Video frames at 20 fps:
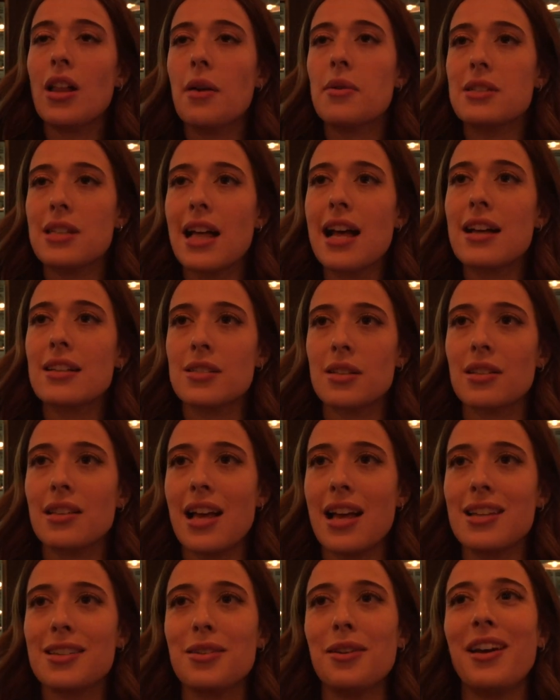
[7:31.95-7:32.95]
Oh, that was last
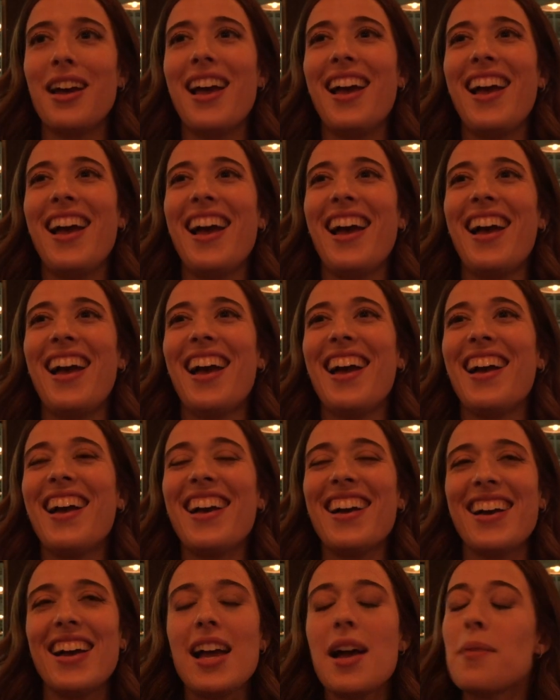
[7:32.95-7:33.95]
week.
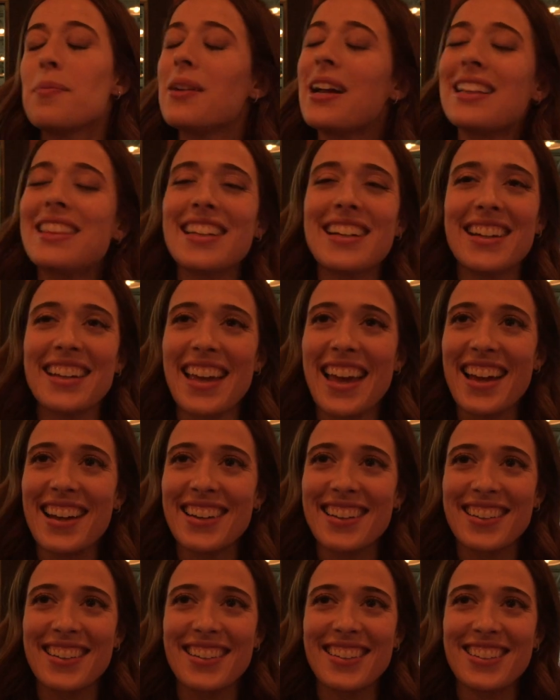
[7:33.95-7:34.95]
I'm not there
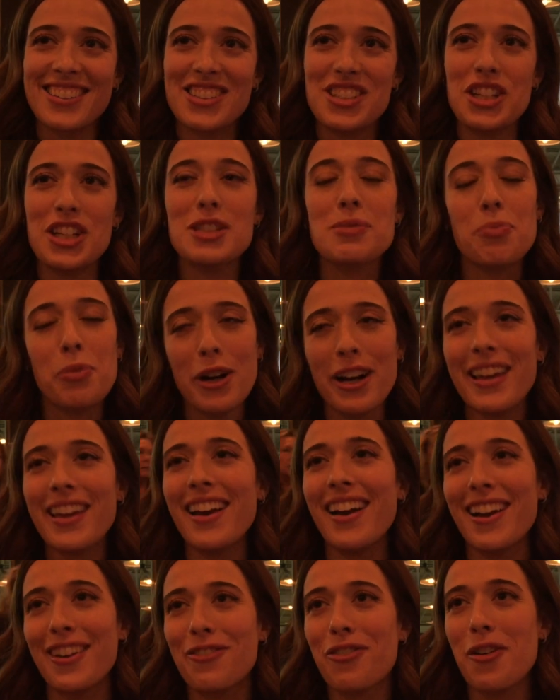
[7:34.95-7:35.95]
yet. She's pretty
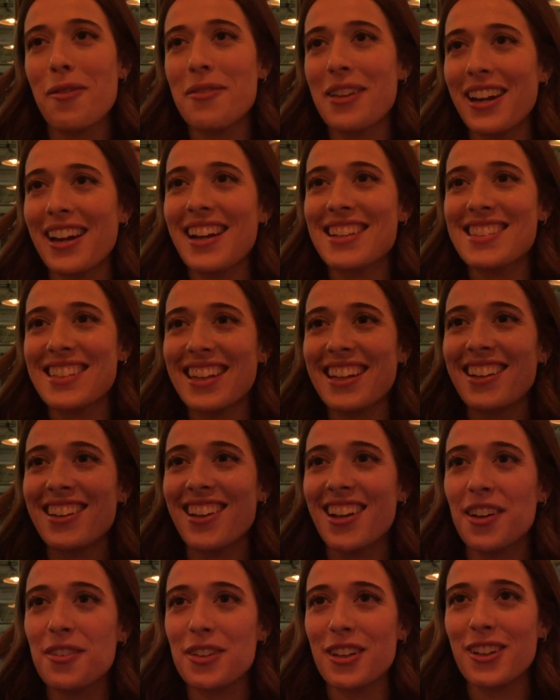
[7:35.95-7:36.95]
young for me not to get
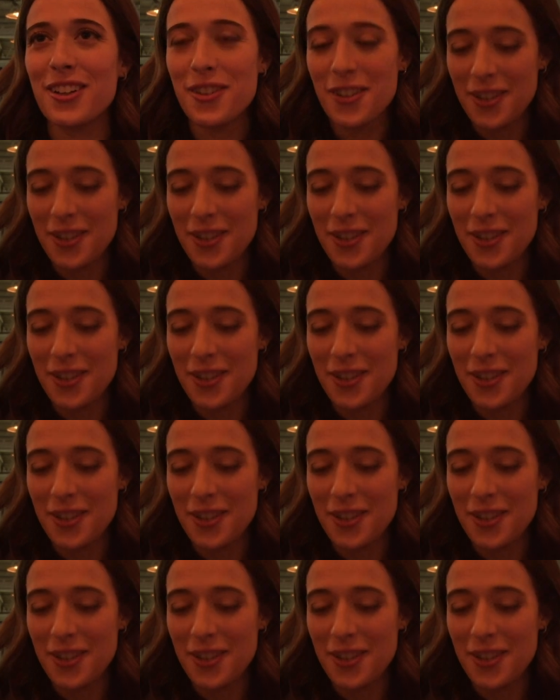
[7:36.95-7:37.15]
along with her.